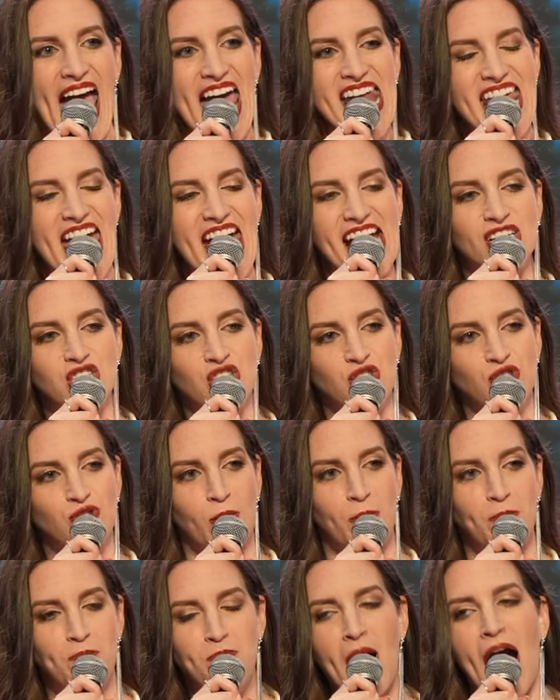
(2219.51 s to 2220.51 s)
and
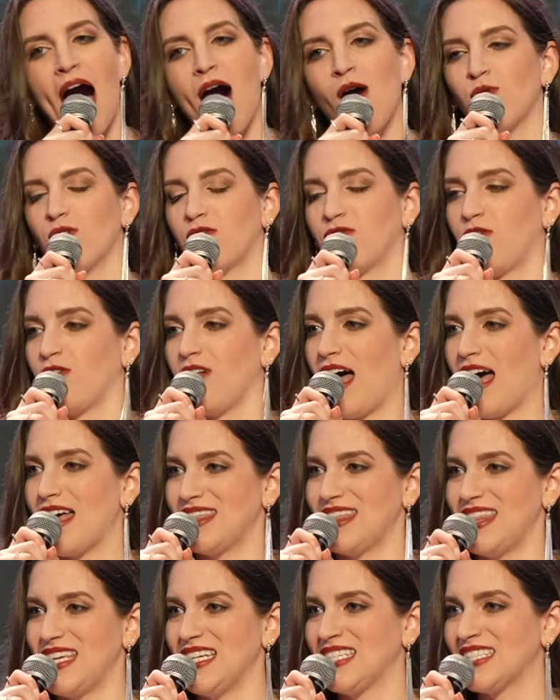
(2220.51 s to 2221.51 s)
extra powerful
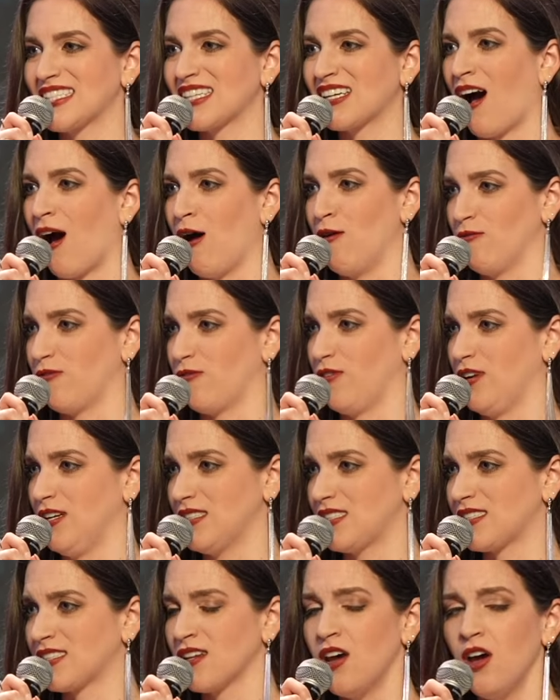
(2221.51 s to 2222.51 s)
at this
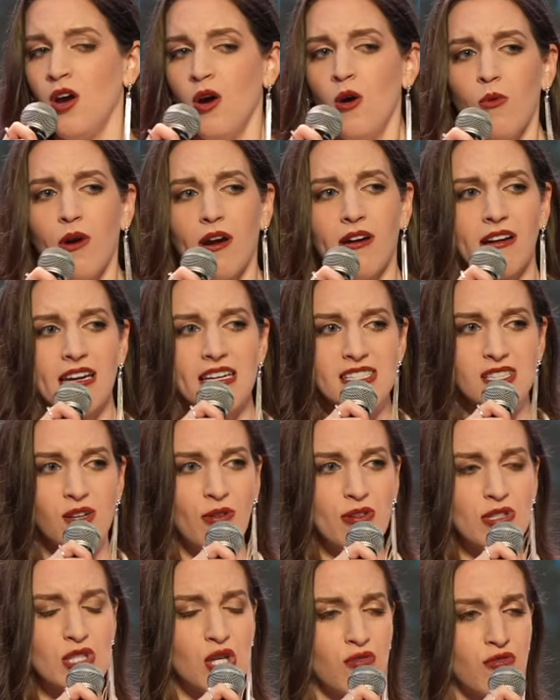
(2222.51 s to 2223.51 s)
conference, where he's
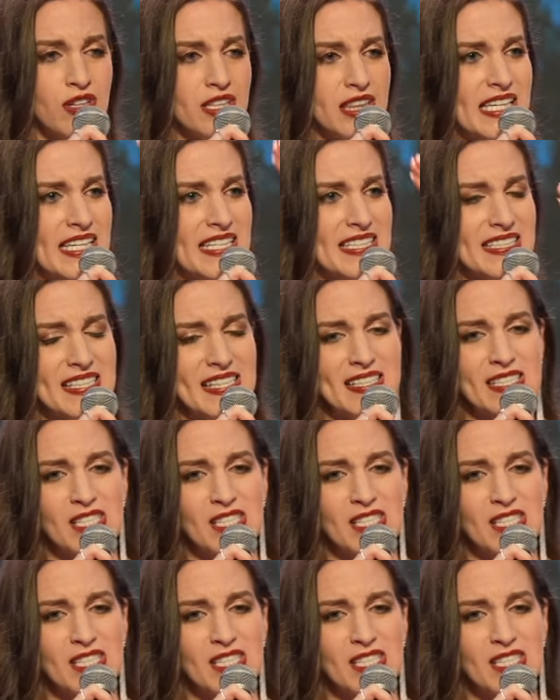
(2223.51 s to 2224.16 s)
going to release